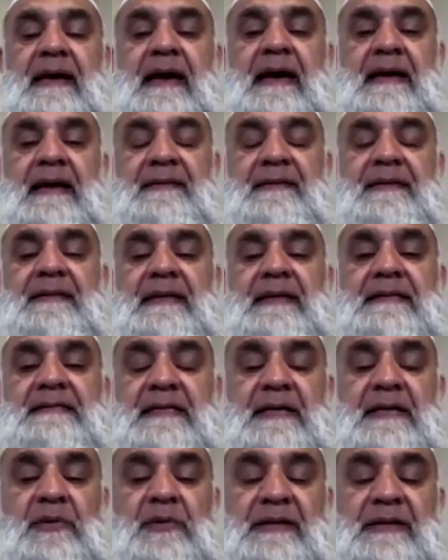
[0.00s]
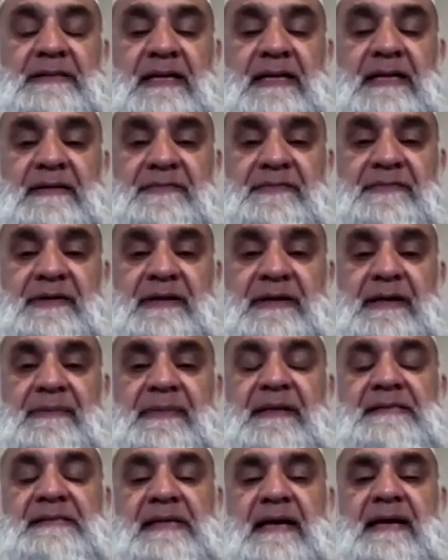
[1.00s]
And I think that's quite significant.
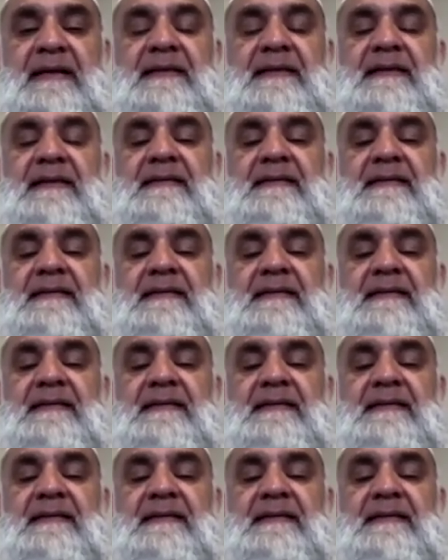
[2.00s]
The second